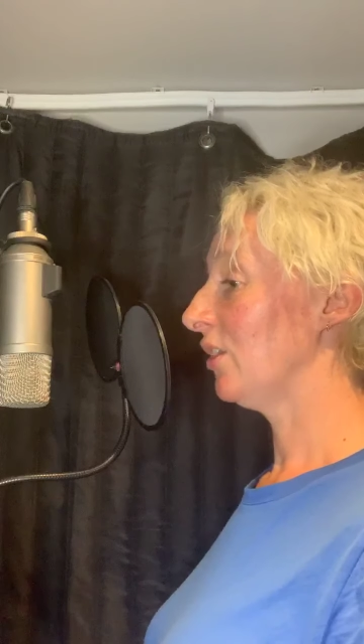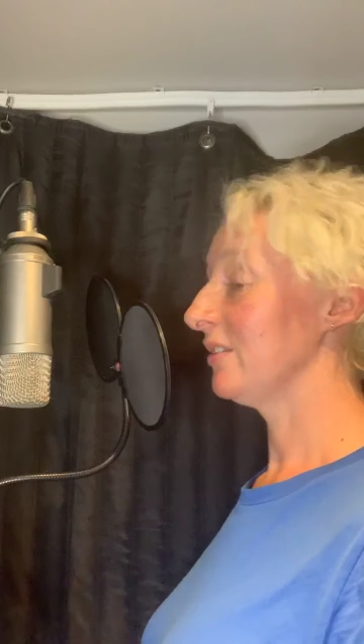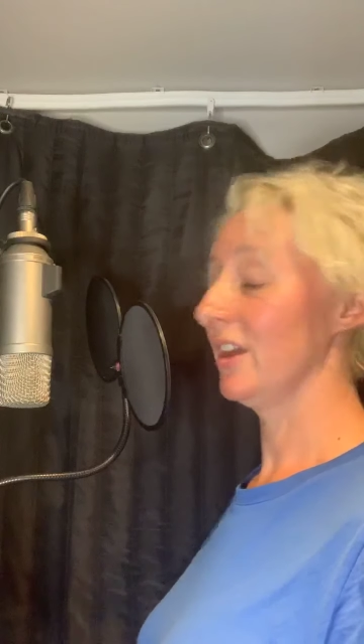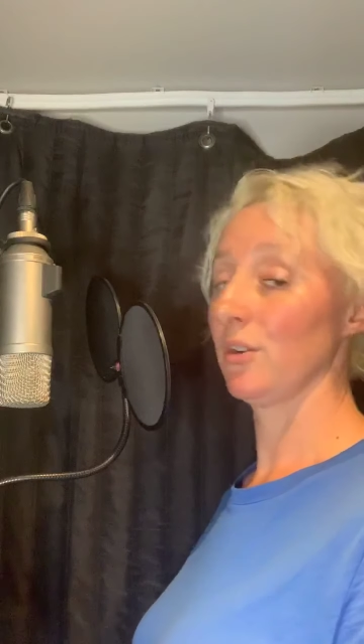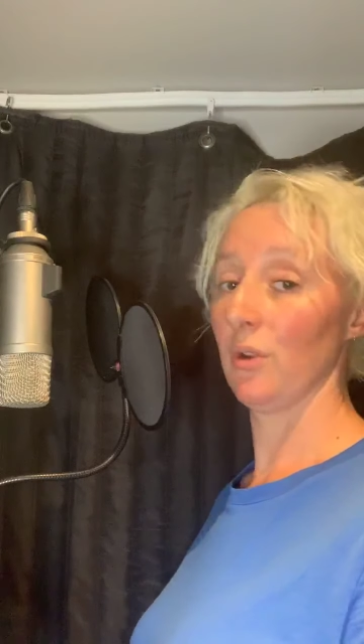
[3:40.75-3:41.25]

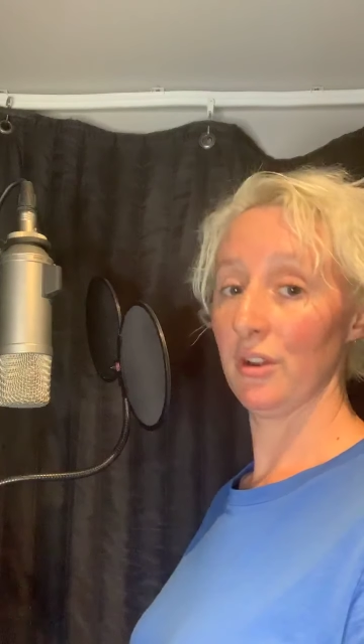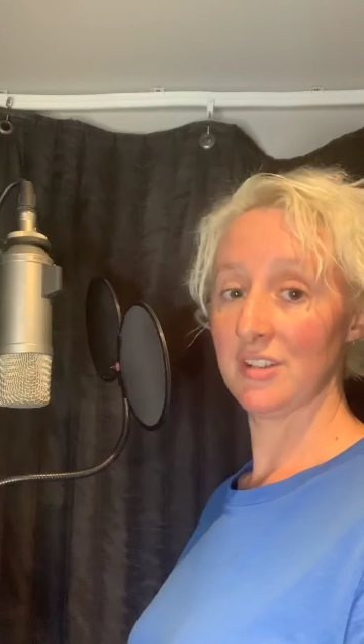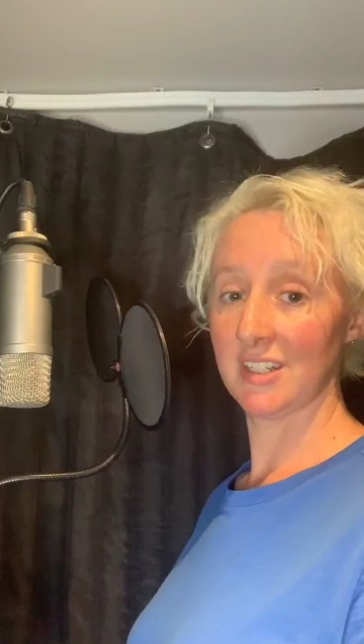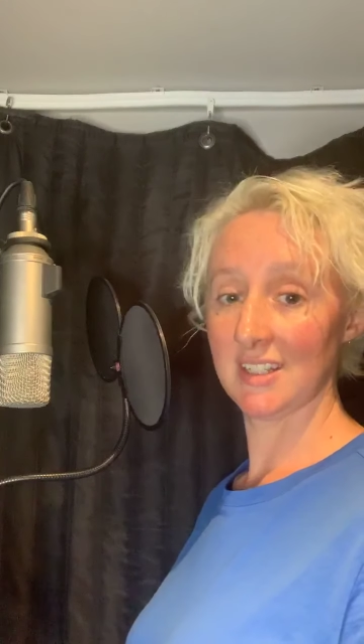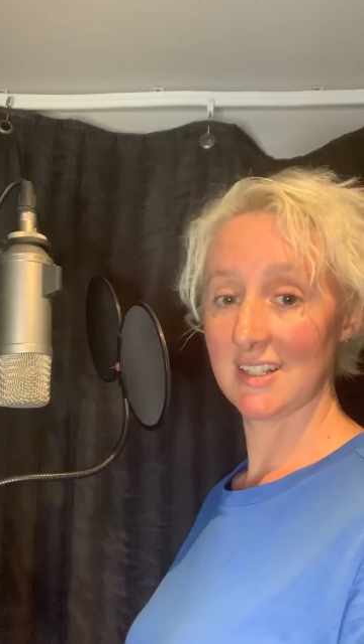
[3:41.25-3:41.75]
that
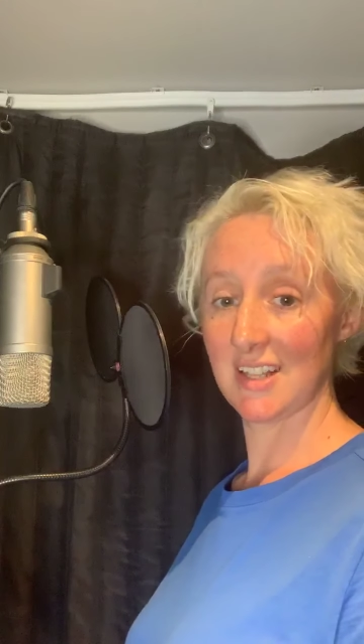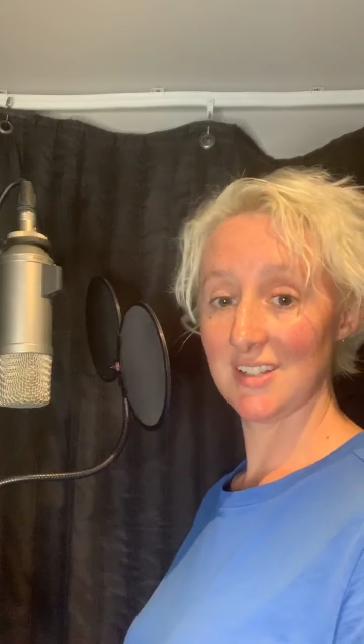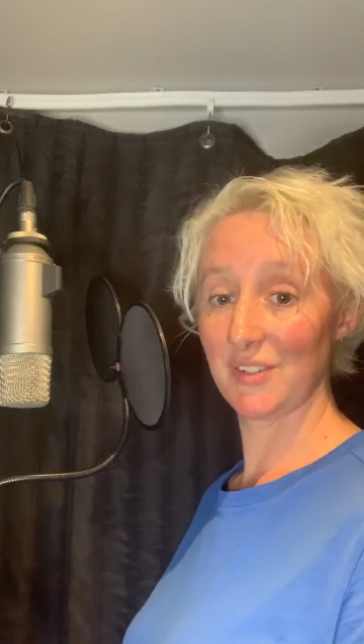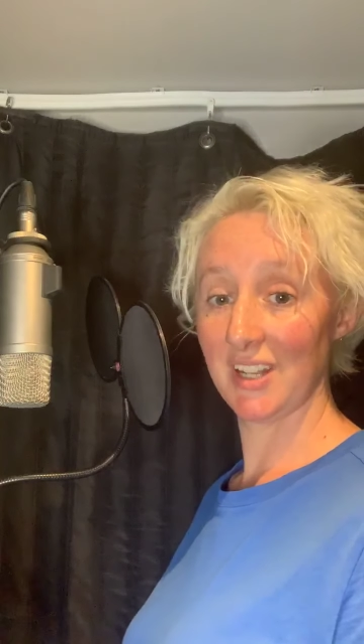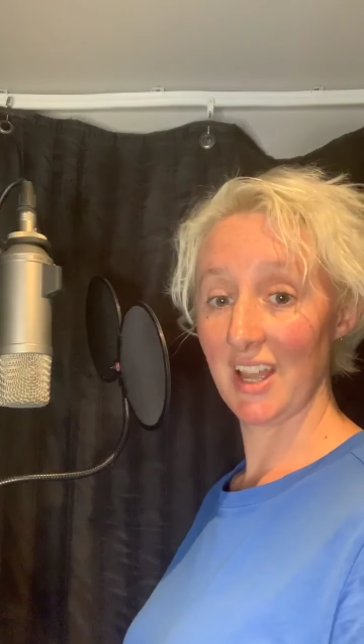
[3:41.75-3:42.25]
grounding and that sense
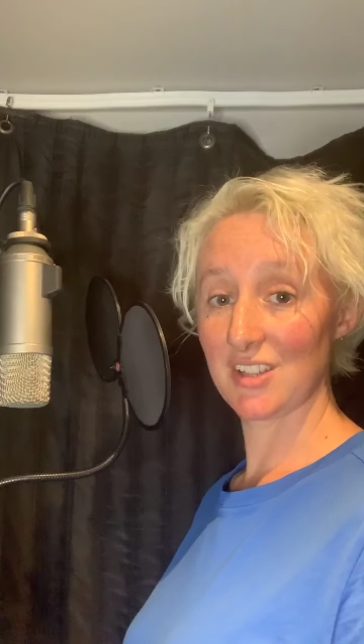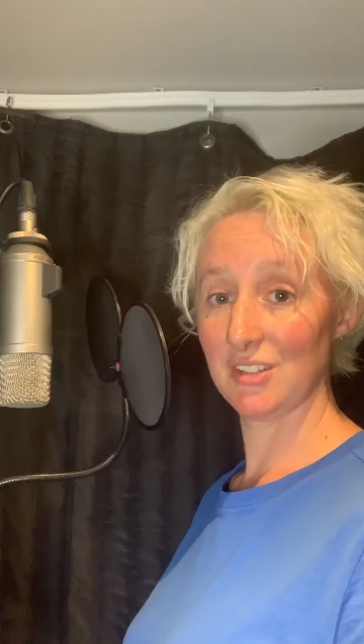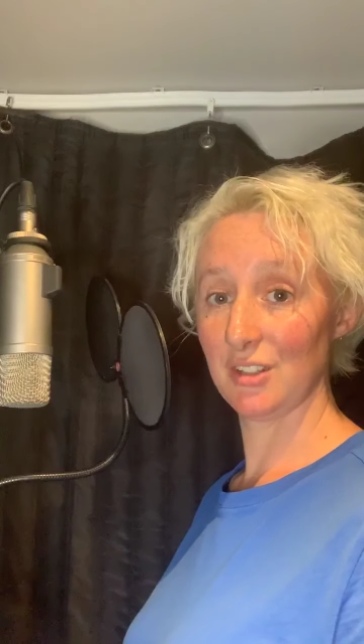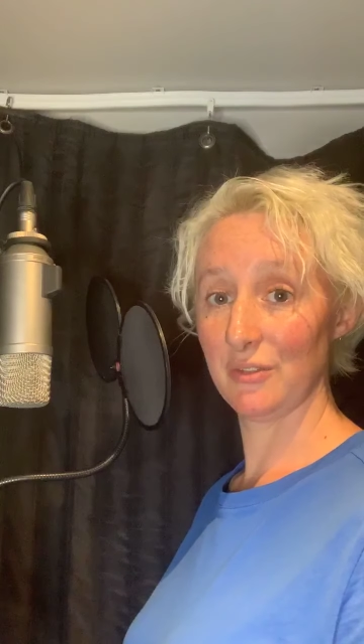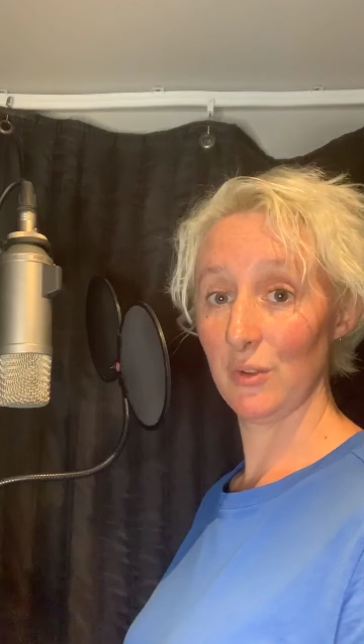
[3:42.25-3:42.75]
of connection
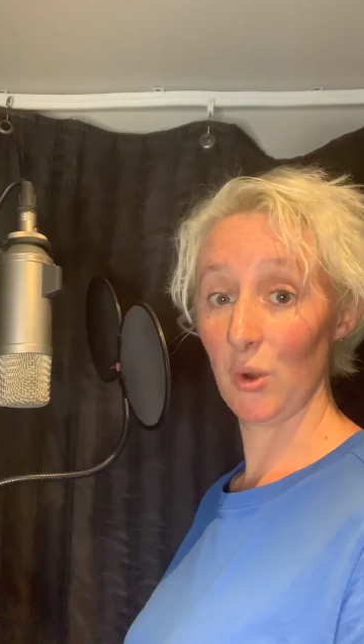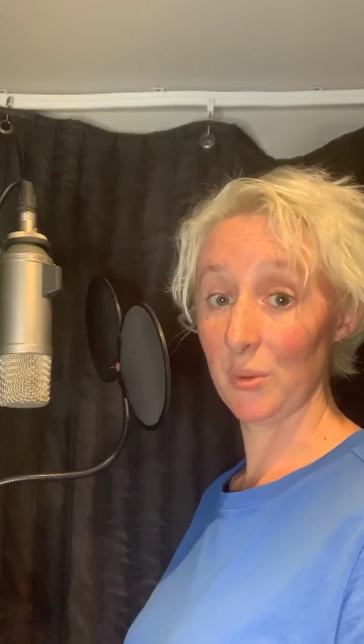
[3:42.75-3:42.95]
to the floor,